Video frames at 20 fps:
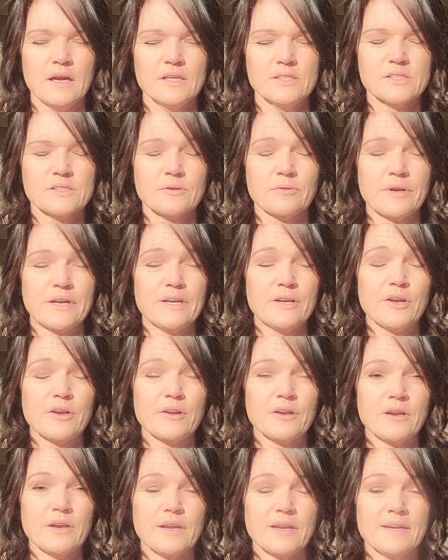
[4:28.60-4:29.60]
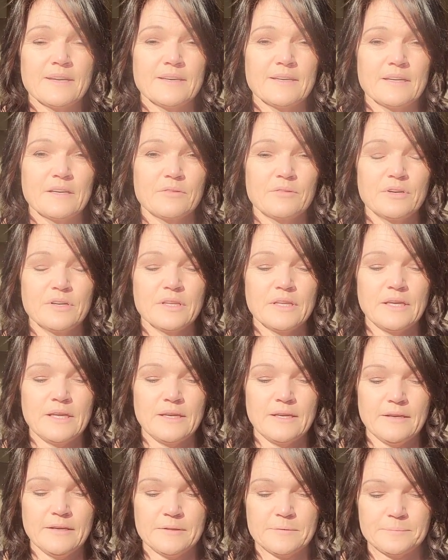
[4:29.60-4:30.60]
surrender.
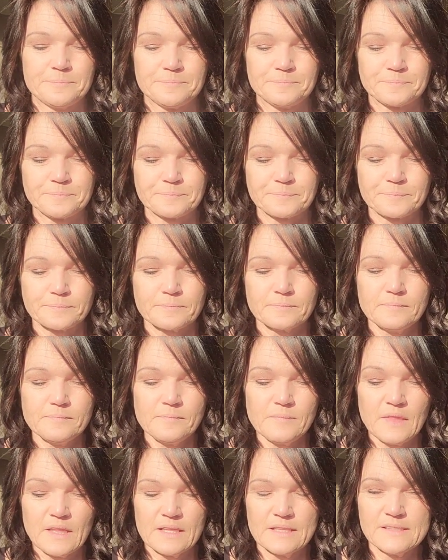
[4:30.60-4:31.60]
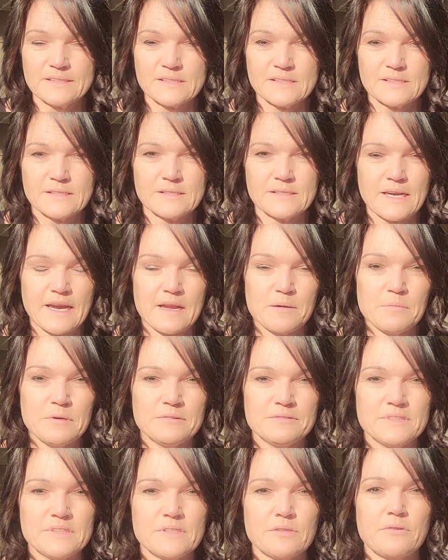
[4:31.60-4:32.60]
Really, this is a time
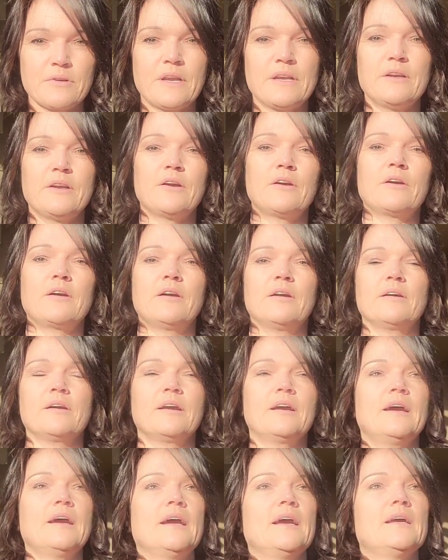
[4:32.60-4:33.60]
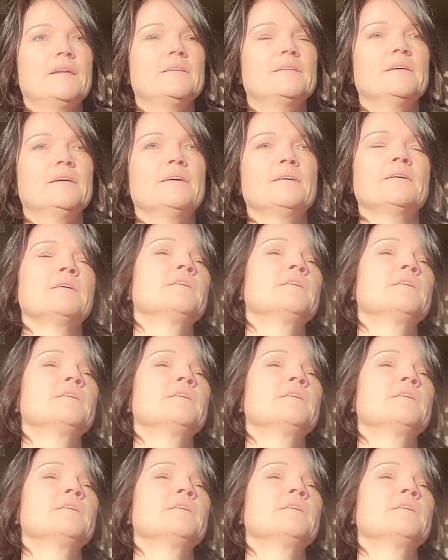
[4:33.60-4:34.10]
of surrender and